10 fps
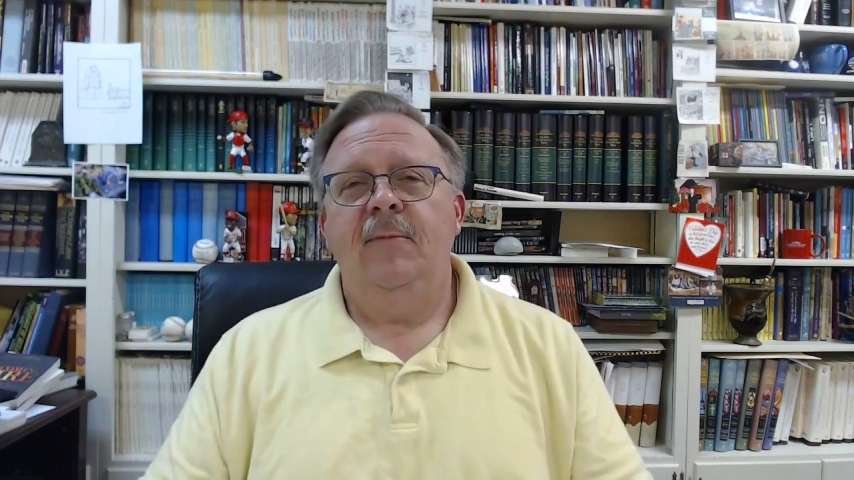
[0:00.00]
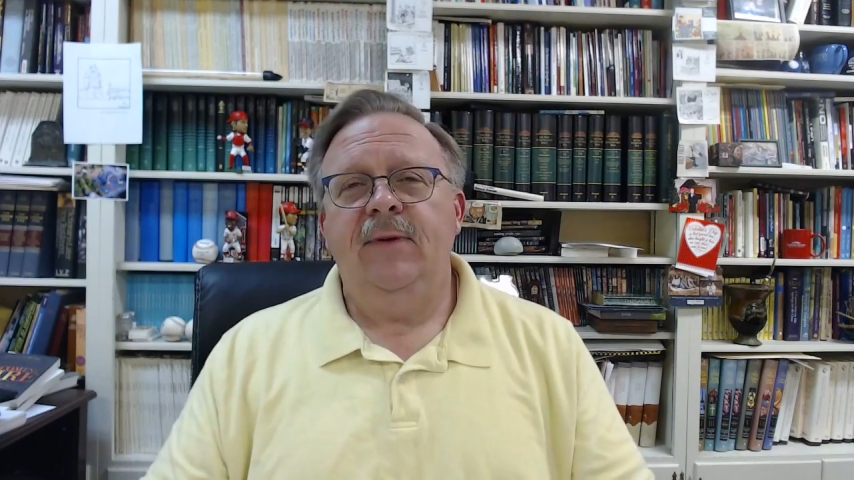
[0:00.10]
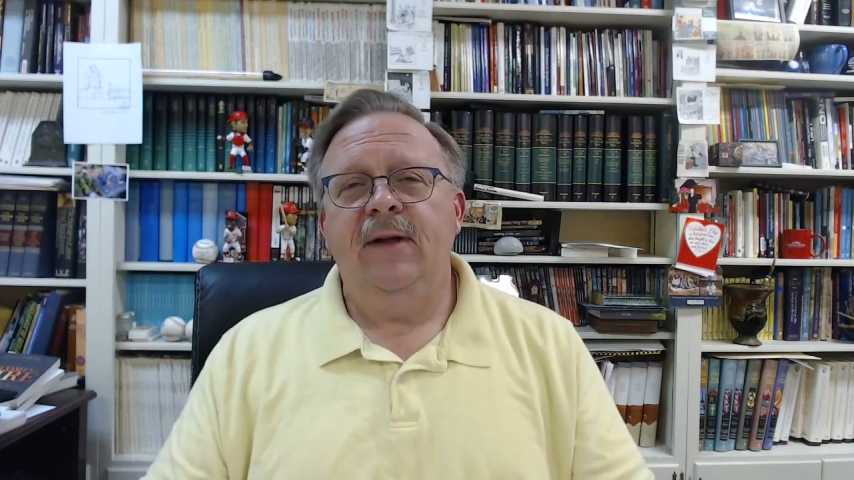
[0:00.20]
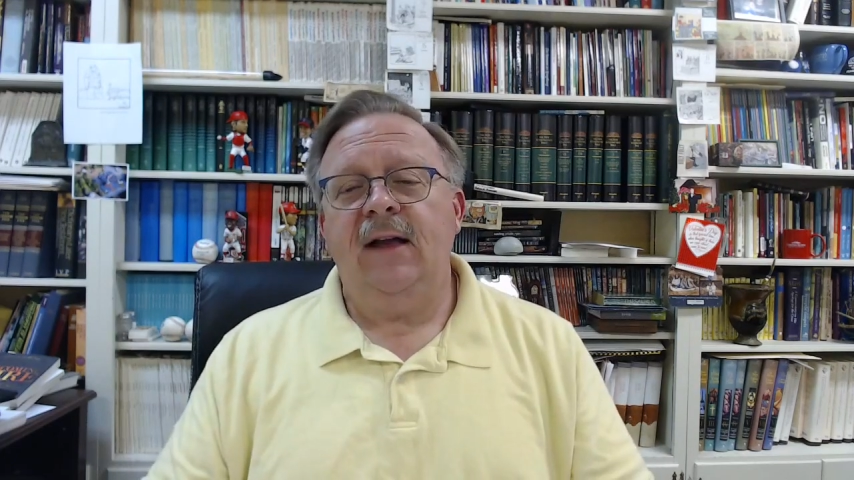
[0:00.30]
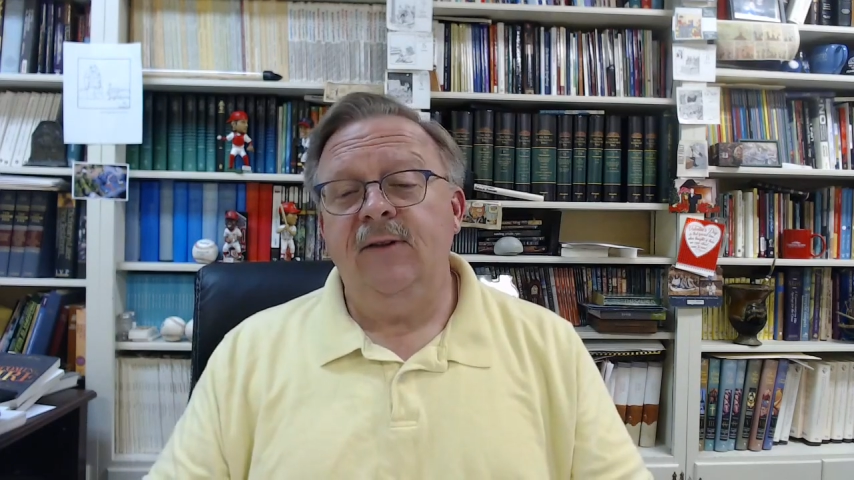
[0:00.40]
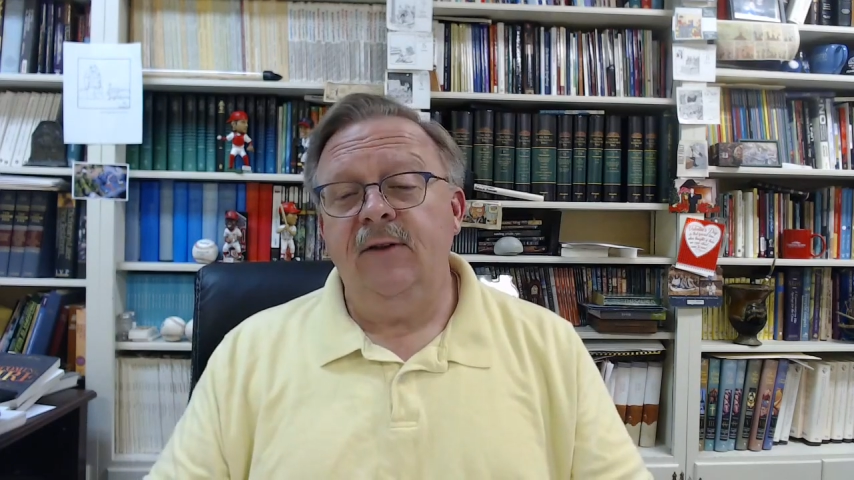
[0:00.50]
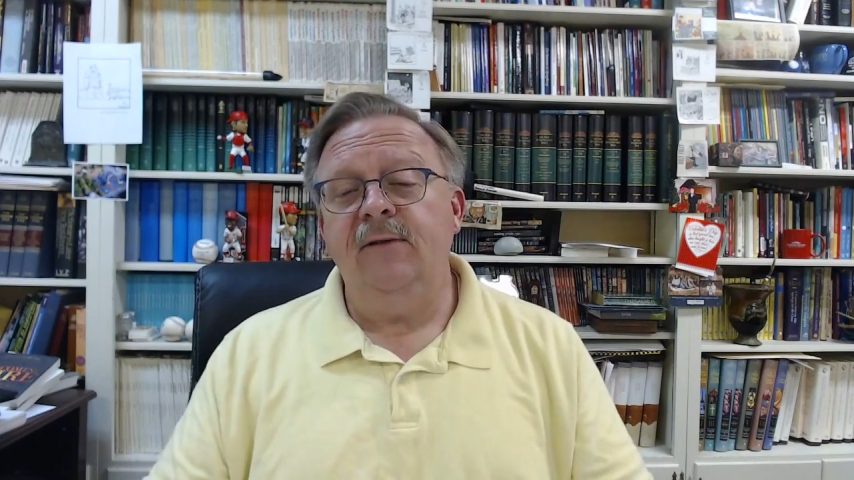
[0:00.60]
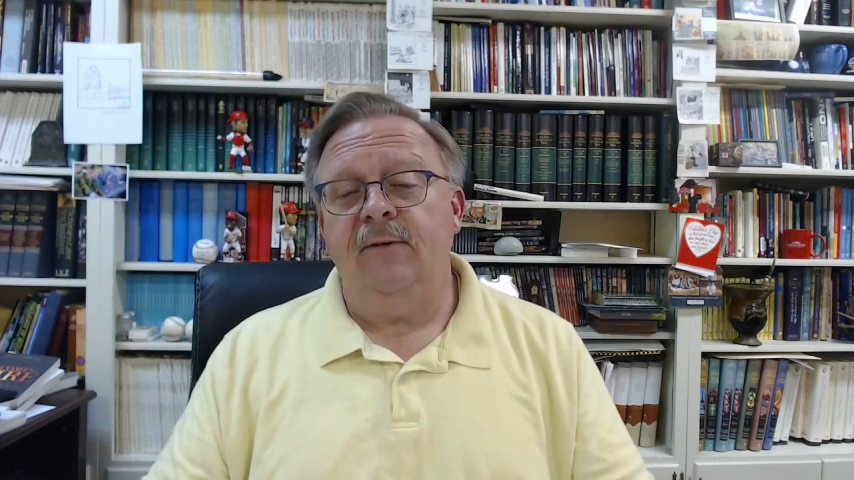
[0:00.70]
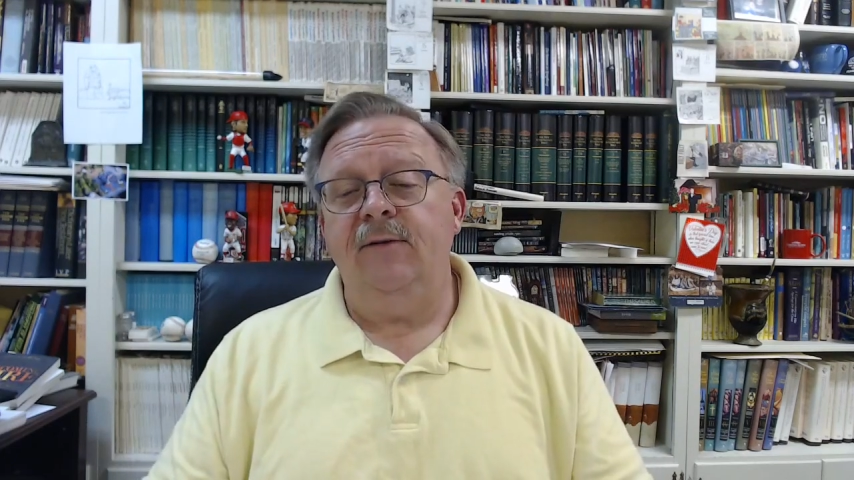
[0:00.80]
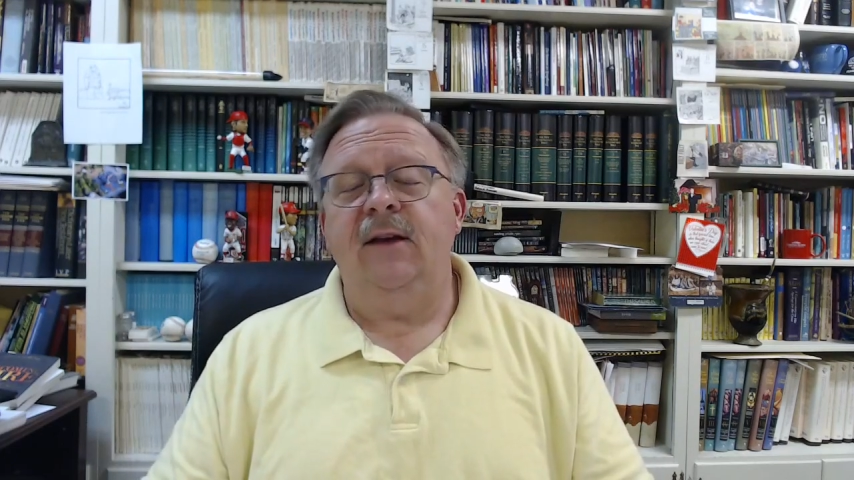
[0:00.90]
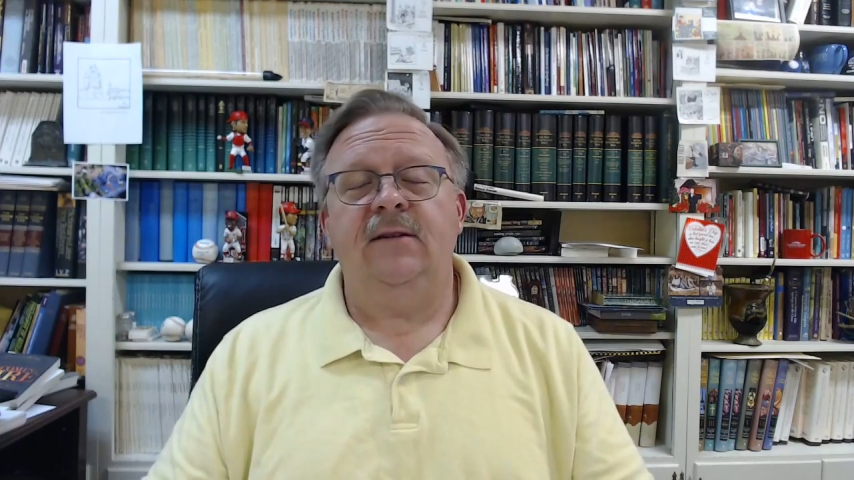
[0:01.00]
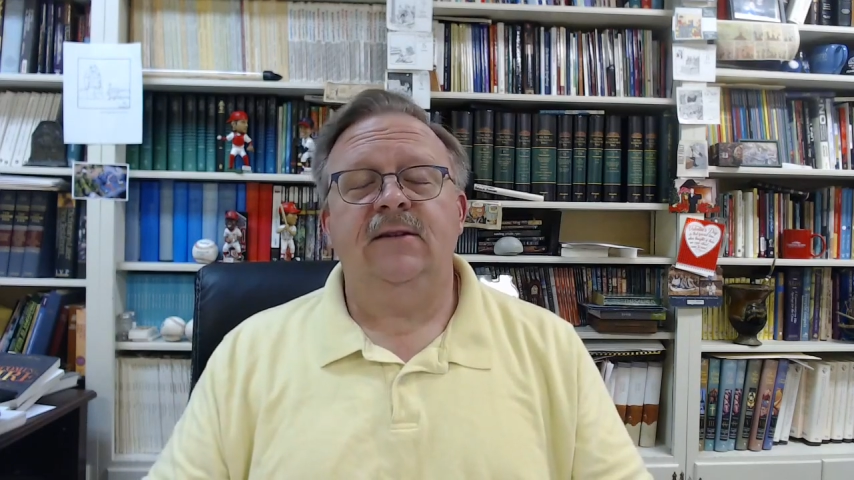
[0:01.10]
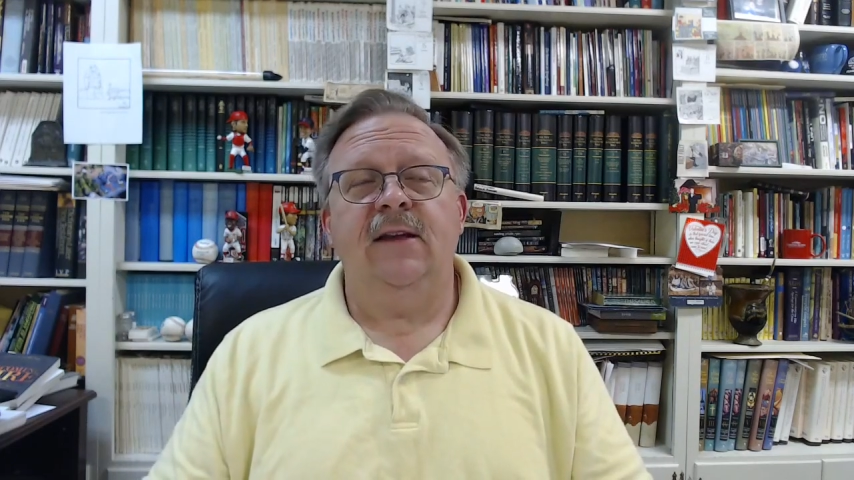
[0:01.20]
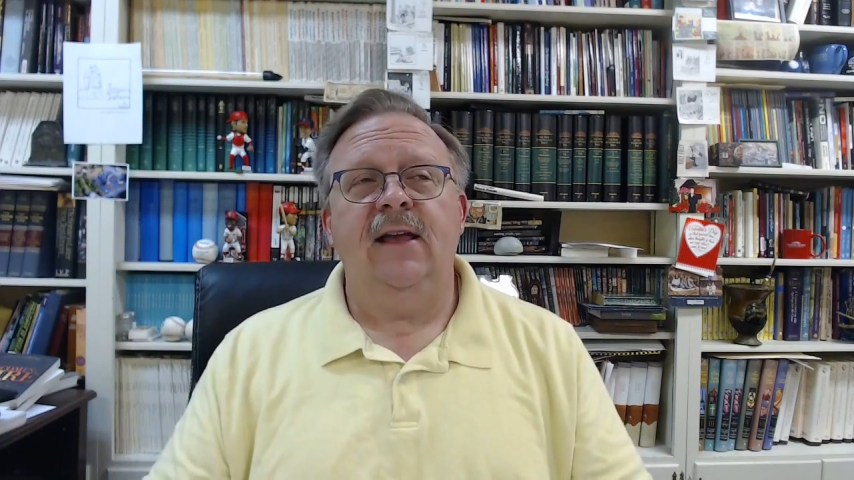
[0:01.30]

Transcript: But I do know this,